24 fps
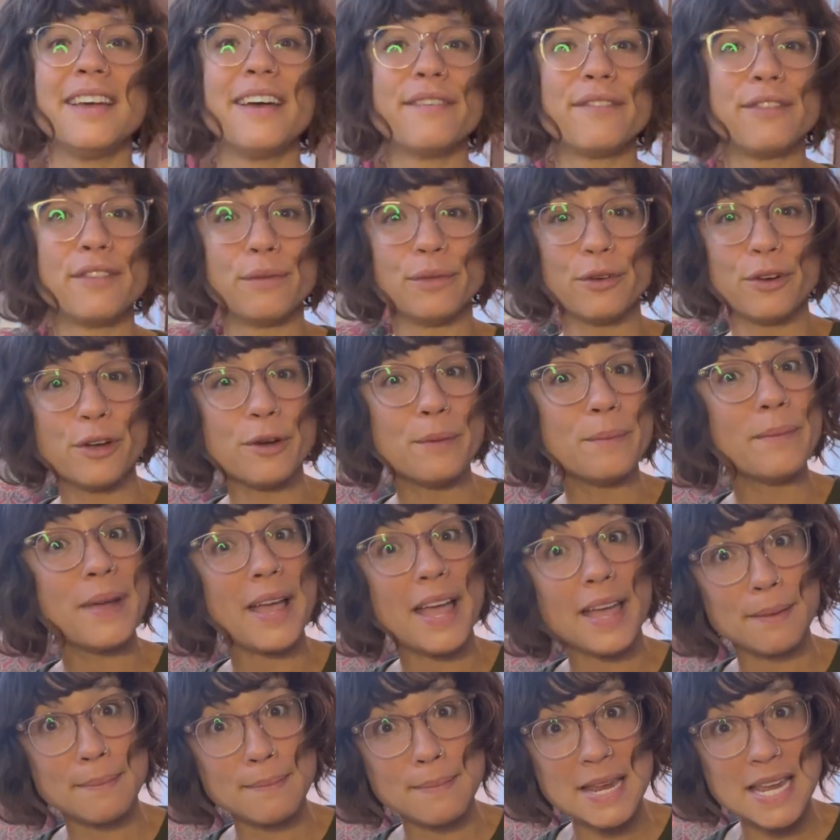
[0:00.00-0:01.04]
of the room
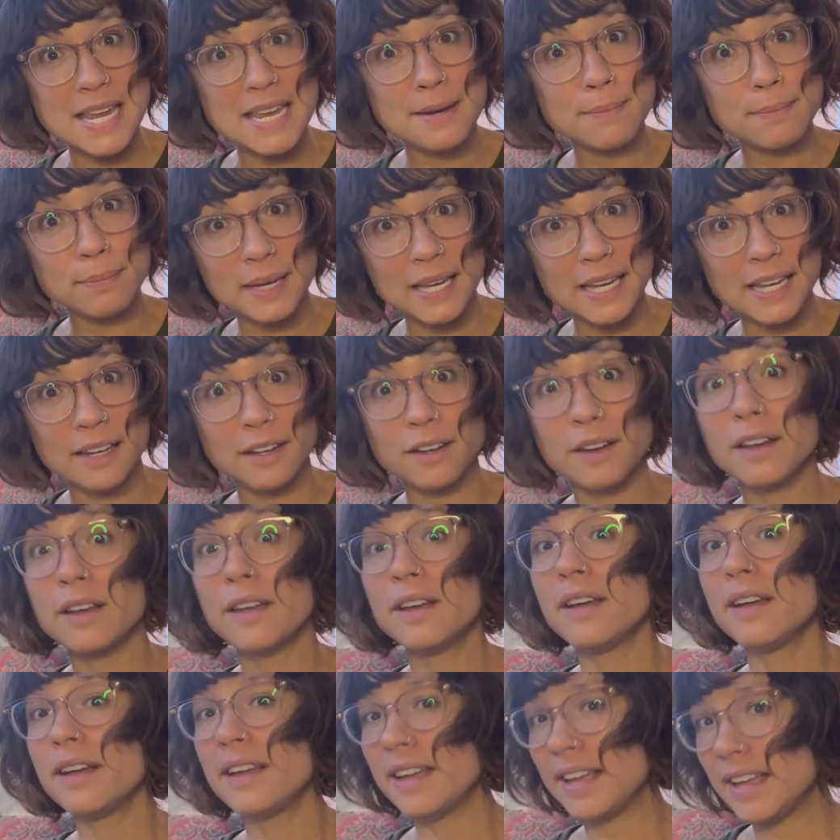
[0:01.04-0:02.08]
and me and Bean
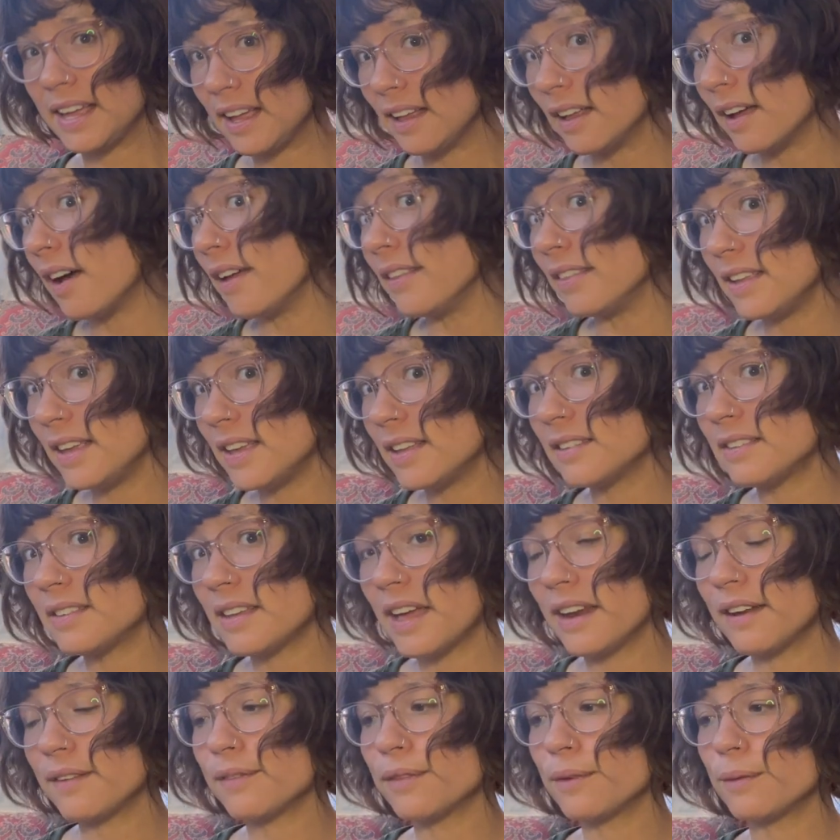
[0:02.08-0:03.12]
eh, on the
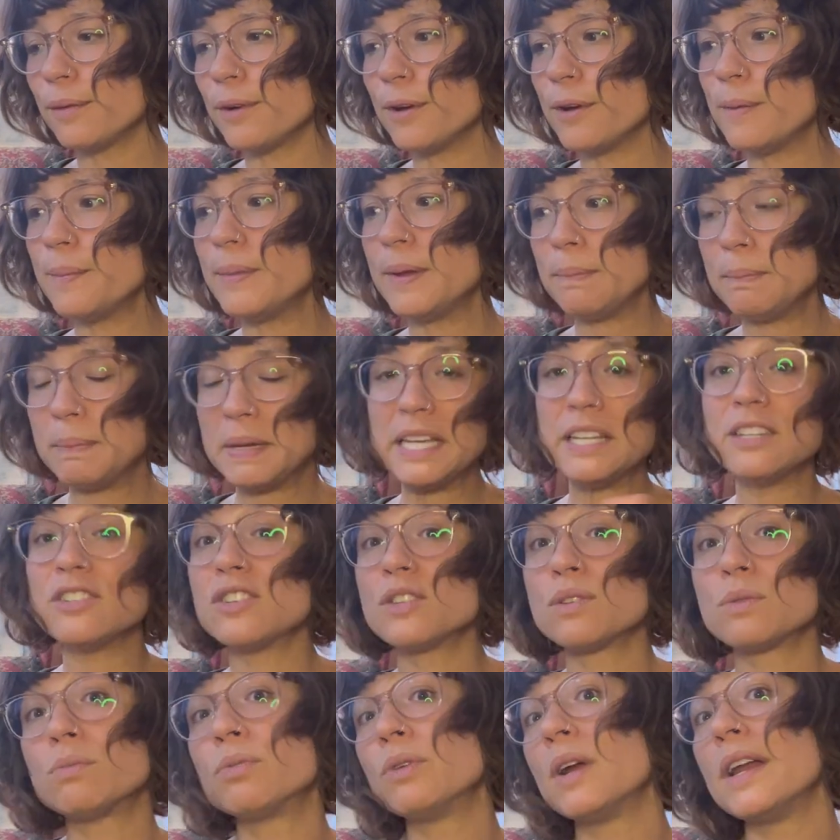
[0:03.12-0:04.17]
inside of the room and Bean
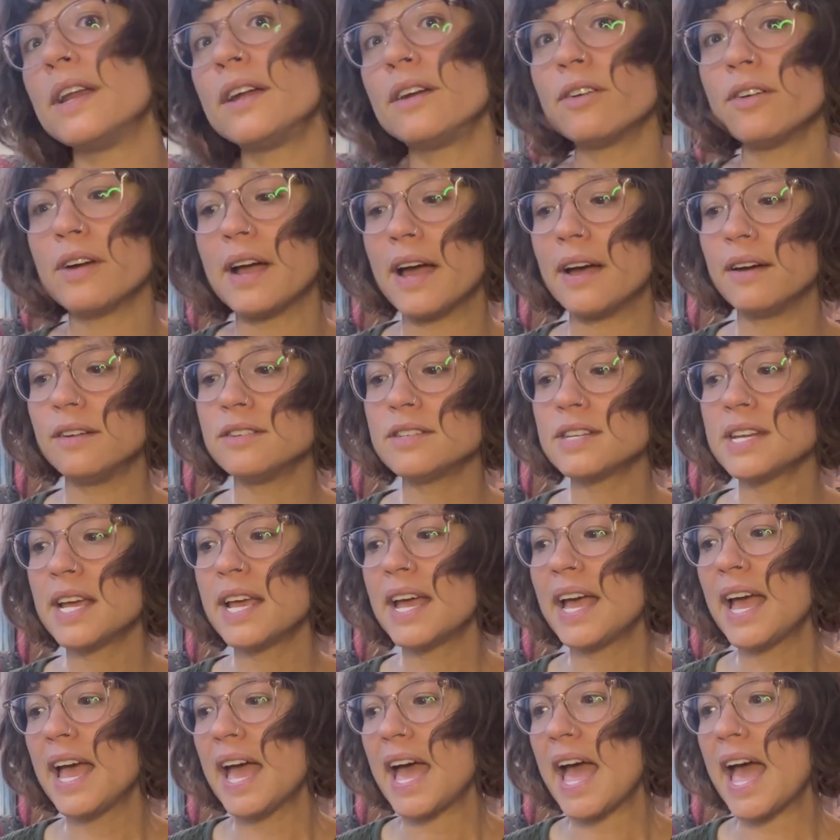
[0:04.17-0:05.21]
just running around
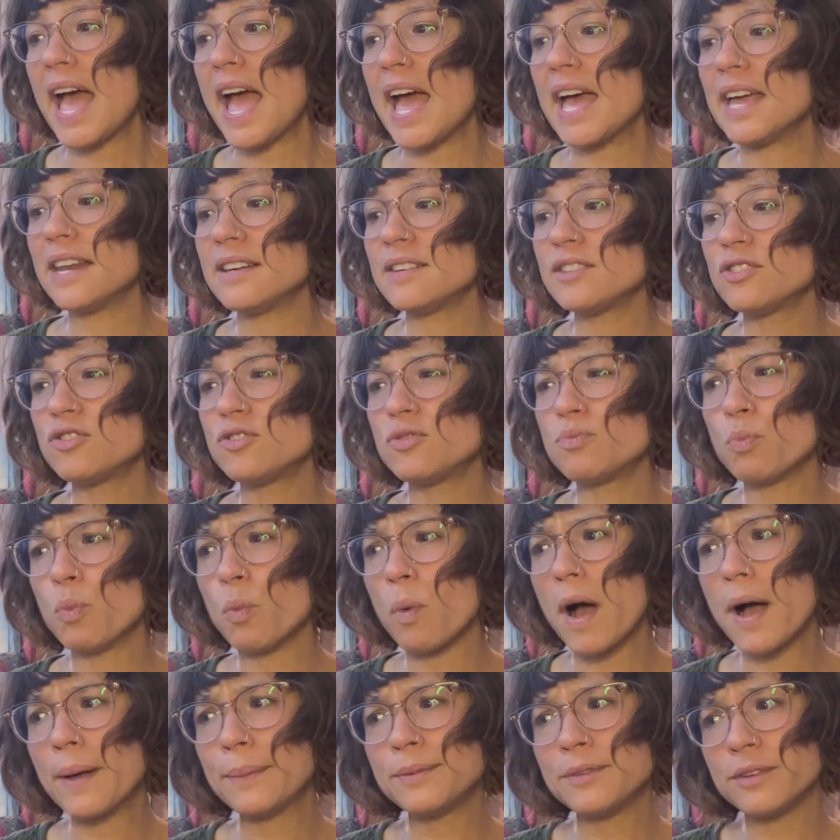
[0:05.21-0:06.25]
and
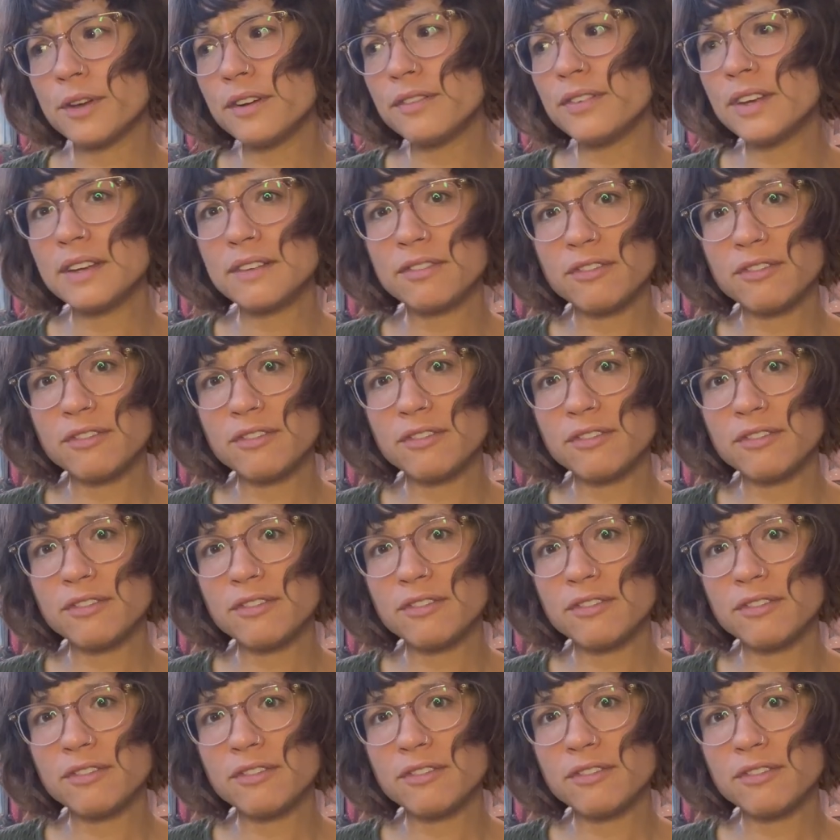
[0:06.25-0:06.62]
observing